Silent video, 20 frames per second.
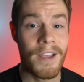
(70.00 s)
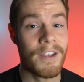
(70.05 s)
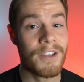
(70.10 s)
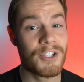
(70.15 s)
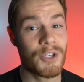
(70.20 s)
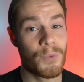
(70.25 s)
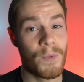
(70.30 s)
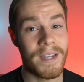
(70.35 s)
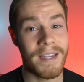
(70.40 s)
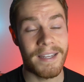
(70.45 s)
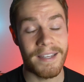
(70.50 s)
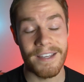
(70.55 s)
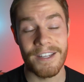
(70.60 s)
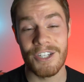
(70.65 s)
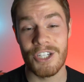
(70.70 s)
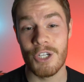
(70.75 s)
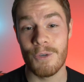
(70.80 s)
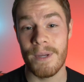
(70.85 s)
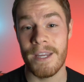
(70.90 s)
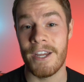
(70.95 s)
so we can
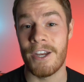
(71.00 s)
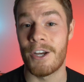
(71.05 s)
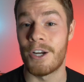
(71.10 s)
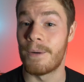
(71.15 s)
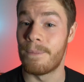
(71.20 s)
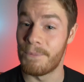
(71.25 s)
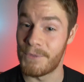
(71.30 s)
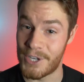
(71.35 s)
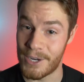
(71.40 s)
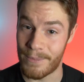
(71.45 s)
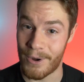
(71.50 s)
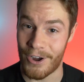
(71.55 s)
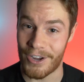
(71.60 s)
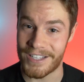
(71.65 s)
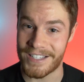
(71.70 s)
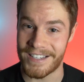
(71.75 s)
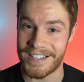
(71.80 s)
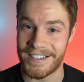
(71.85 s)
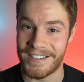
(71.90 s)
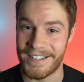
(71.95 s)
get you here to
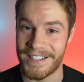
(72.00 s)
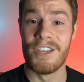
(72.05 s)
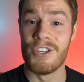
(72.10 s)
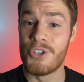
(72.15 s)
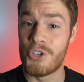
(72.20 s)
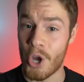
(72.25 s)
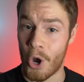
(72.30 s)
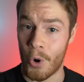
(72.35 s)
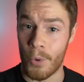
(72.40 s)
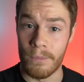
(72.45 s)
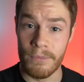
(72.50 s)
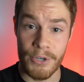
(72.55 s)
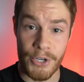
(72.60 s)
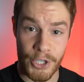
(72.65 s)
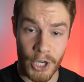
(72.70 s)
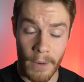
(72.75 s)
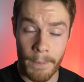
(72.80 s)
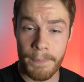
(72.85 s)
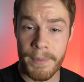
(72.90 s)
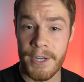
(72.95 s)
Boston. So
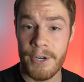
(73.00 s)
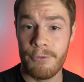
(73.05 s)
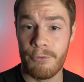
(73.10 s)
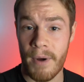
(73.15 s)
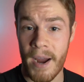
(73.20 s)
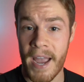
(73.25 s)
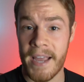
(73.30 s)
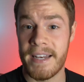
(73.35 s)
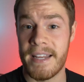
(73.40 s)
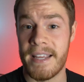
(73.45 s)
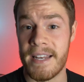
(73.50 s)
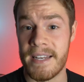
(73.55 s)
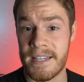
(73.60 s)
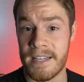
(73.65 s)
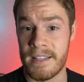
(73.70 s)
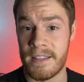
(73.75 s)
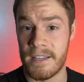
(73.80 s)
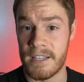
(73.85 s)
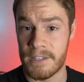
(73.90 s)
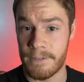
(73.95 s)
jumping right
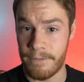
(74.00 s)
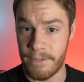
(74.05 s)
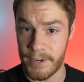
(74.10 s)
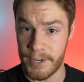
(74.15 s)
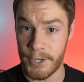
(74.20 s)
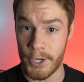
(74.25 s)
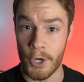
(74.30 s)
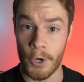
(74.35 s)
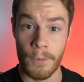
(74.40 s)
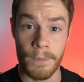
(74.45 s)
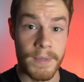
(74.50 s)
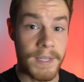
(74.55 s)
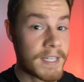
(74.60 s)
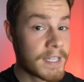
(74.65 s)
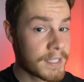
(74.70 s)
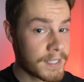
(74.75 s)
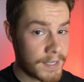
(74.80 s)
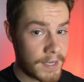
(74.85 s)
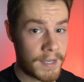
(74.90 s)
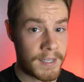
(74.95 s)
into this video,
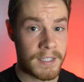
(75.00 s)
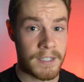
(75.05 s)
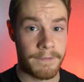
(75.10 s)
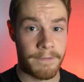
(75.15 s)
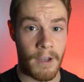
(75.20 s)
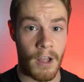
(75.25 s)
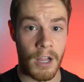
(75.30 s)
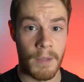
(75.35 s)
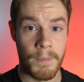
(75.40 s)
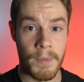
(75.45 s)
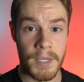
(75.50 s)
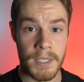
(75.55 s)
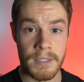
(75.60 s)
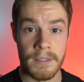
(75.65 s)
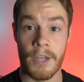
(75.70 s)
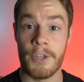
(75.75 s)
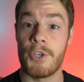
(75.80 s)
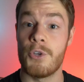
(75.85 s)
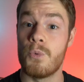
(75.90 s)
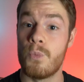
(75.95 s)
6 developments
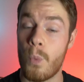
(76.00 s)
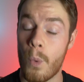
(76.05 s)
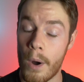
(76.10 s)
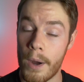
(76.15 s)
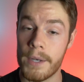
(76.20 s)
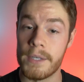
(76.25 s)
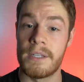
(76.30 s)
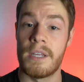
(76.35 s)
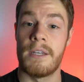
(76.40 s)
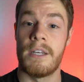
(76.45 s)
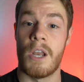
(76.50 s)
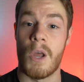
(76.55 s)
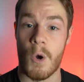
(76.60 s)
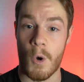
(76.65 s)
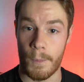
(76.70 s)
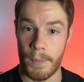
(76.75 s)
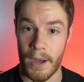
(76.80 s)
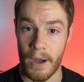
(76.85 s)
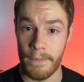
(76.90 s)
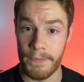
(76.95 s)
that you want to know
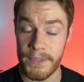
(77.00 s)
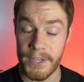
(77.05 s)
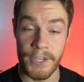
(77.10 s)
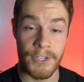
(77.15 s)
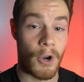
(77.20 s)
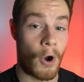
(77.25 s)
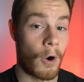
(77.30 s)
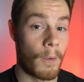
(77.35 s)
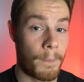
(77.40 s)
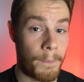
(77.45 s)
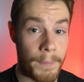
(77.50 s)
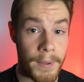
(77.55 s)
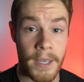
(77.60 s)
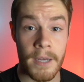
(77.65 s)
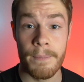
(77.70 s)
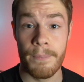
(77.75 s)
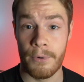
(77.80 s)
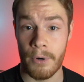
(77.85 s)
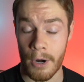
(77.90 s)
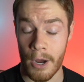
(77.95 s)
about. These are
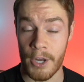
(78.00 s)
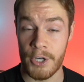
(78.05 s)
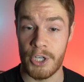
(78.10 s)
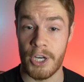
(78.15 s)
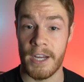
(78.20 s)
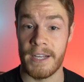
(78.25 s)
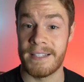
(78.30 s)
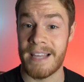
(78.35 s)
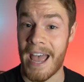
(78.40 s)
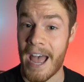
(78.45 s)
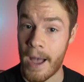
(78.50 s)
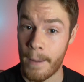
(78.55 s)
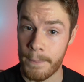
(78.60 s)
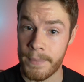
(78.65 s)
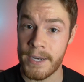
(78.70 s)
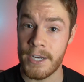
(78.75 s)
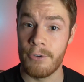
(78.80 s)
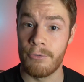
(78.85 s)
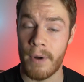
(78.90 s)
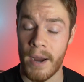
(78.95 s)
big projects
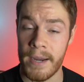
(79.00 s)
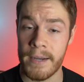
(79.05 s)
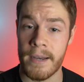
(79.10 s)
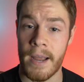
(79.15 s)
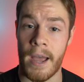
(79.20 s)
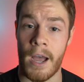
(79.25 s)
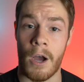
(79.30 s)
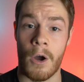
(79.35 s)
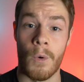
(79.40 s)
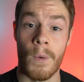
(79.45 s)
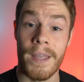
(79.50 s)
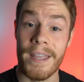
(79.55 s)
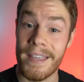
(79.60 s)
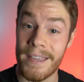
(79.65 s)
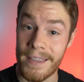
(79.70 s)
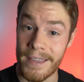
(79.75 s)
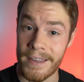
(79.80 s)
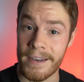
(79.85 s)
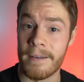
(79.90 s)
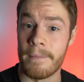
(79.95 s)
happening right now
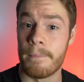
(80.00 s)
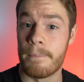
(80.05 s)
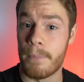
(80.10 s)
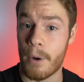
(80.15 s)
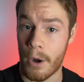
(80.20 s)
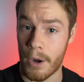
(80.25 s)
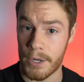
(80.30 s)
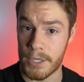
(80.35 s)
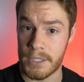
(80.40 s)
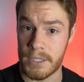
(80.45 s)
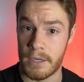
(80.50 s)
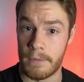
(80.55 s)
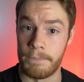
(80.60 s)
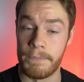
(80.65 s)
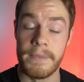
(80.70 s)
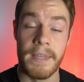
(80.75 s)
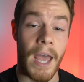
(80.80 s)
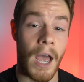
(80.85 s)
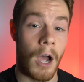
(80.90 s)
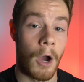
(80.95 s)
in Boston.
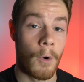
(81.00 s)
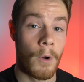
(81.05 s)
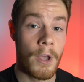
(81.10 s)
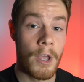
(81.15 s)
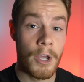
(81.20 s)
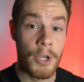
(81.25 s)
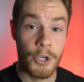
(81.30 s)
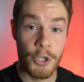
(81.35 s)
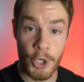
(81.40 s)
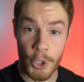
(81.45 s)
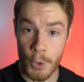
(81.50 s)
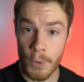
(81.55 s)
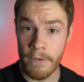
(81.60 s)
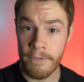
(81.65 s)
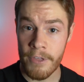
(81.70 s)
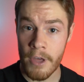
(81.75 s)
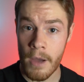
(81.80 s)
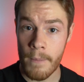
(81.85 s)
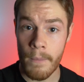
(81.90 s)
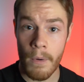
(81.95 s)
Now, 2
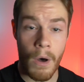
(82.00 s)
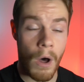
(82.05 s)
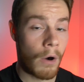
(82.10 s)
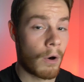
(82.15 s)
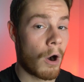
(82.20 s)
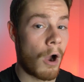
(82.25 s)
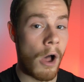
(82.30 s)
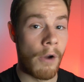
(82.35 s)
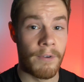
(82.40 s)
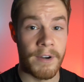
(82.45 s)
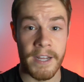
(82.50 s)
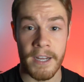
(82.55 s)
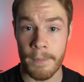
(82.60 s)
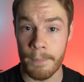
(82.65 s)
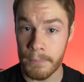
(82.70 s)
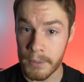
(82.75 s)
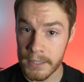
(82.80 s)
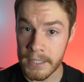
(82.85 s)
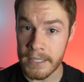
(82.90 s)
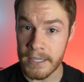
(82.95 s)
of them are already
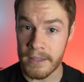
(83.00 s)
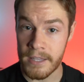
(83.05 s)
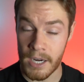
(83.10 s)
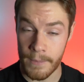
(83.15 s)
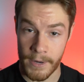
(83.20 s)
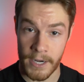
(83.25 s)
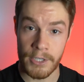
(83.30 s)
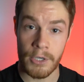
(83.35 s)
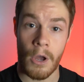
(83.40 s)
completed that I'm going to